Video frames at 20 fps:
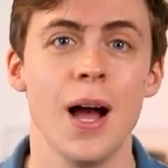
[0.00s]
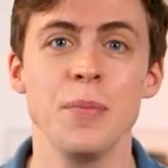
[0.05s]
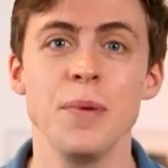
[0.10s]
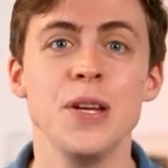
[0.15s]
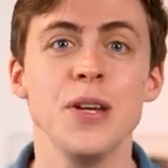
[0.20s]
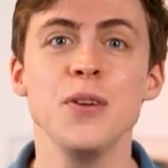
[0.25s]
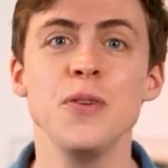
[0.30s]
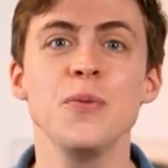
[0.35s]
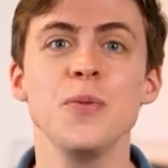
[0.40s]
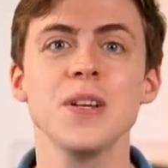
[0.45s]
I mean,
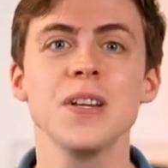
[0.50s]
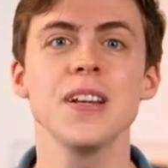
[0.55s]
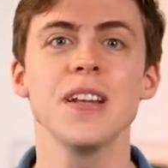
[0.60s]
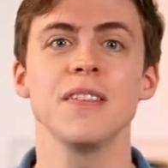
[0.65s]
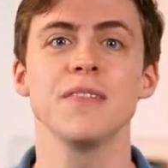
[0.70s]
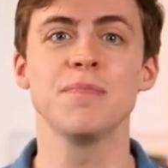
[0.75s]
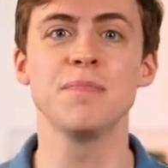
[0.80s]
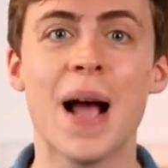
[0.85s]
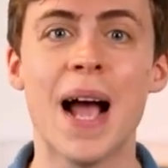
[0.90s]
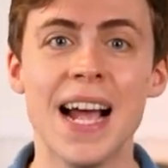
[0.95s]
who wouldn't
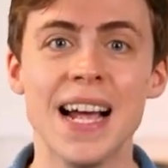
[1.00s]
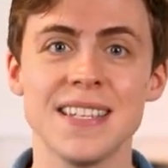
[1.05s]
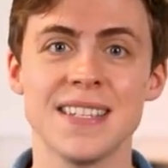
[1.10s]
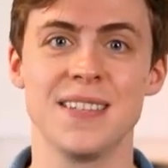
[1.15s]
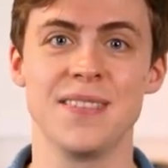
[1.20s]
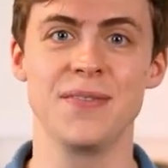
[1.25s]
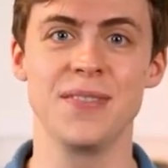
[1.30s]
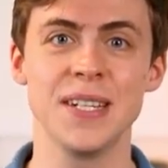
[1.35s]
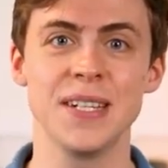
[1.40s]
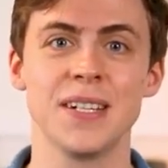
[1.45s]
love
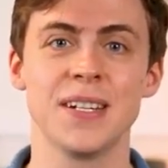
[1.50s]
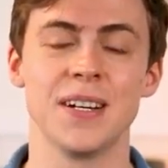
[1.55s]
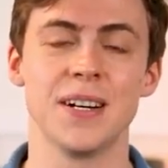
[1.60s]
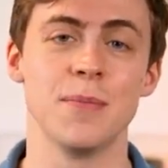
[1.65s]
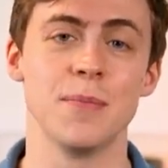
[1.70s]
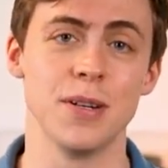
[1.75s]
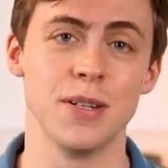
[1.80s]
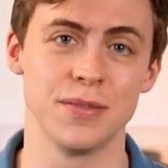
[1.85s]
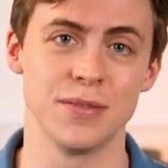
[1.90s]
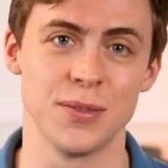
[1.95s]
passive
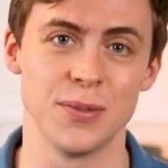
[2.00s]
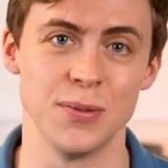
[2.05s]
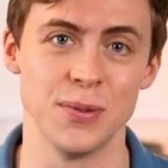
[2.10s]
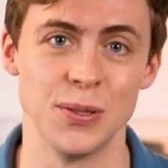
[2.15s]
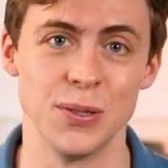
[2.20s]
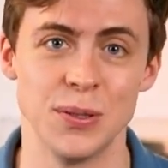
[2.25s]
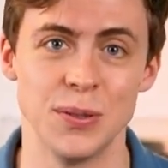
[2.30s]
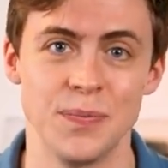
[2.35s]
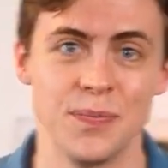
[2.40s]
income after all?